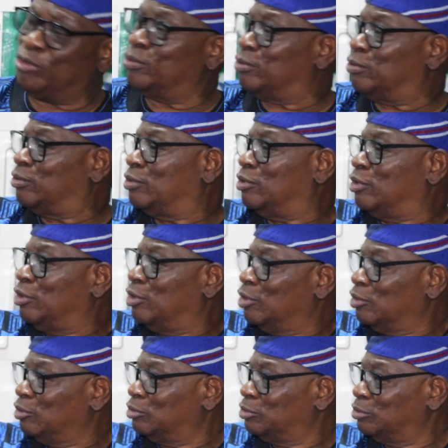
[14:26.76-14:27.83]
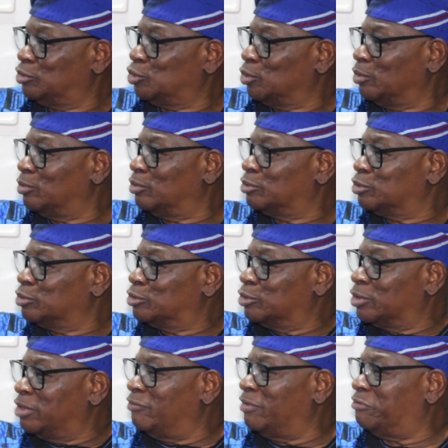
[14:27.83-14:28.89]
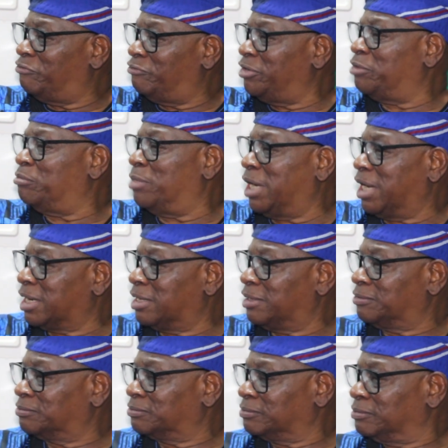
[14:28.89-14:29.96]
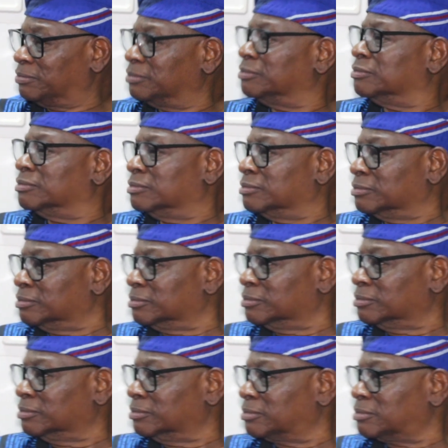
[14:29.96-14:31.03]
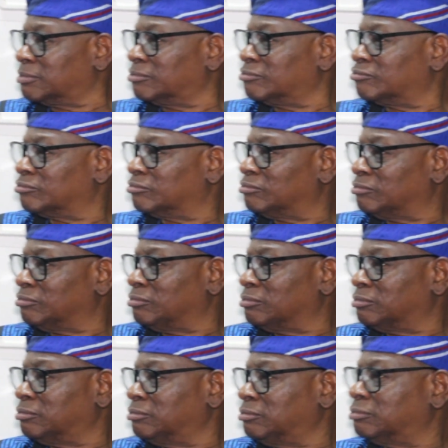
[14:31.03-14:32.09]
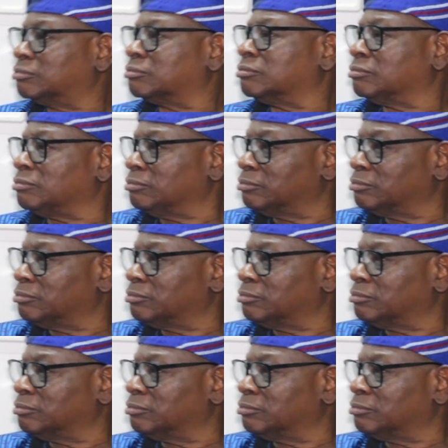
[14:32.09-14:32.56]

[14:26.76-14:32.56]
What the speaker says: you to give a feedback. To a large extent, a lot has changed in a